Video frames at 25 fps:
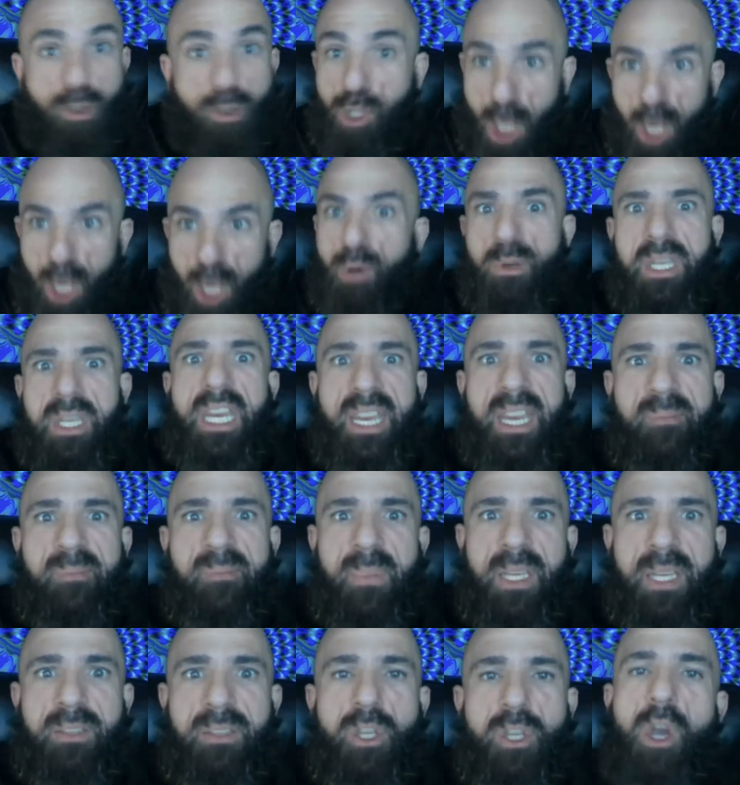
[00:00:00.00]
two
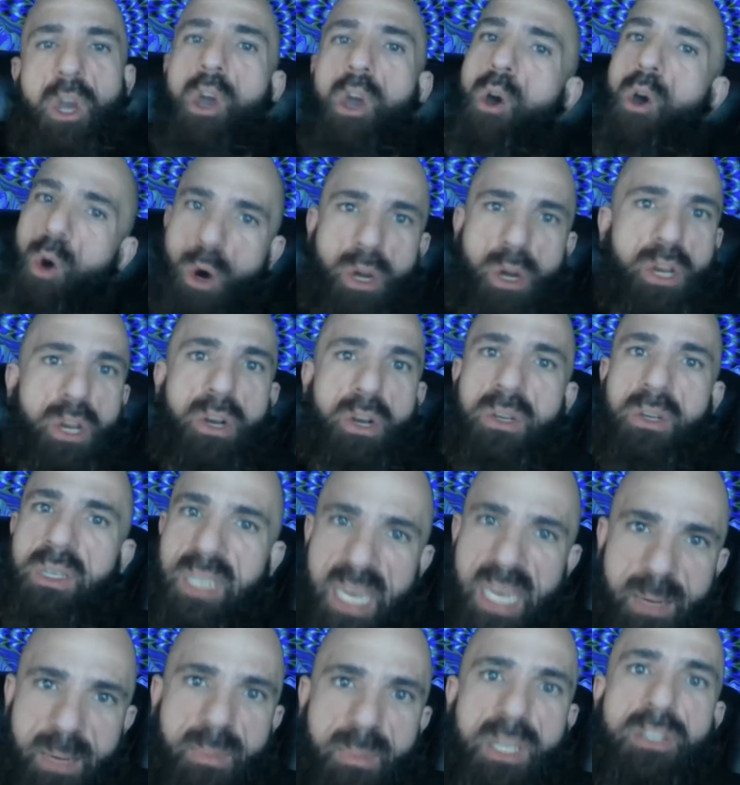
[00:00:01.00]
demons, or you're
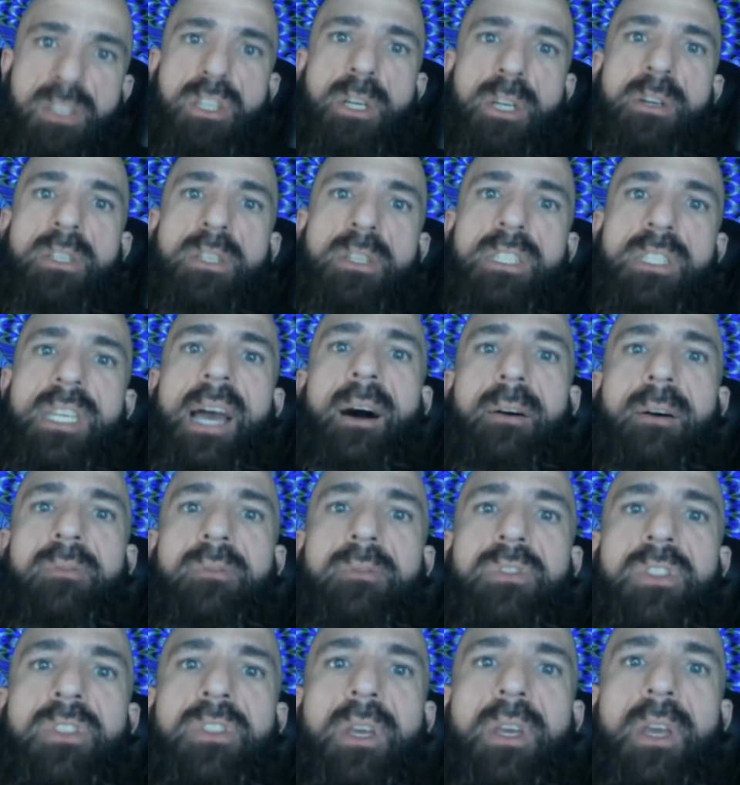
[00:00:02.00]
demons
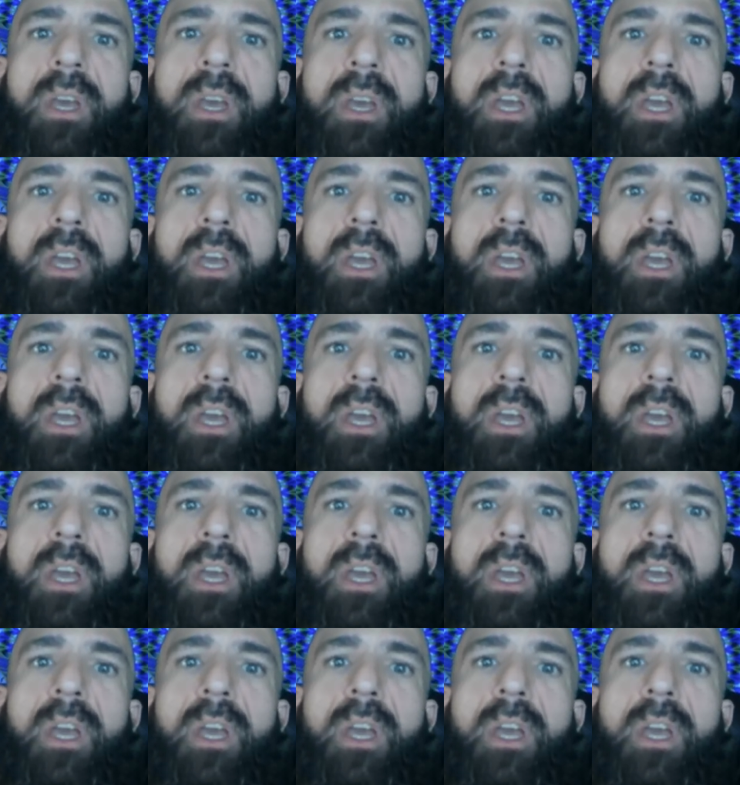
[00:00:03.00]
yourselves.